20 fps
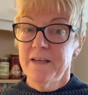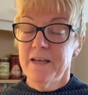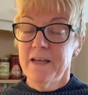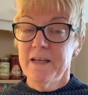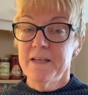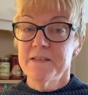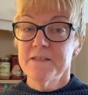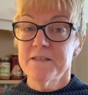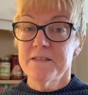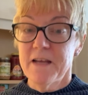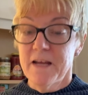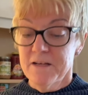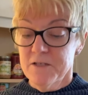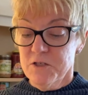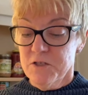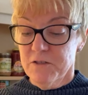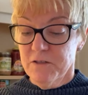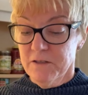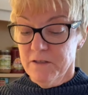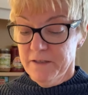is
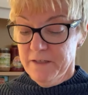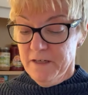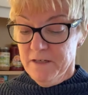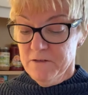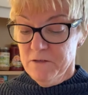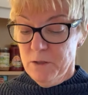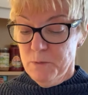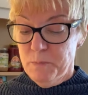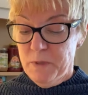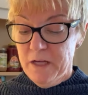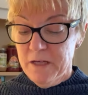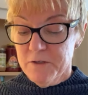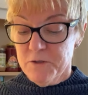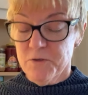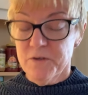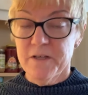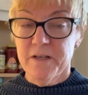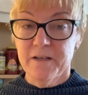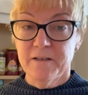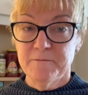National Clean Out Your
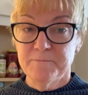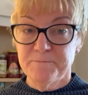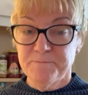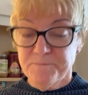Pantry Day.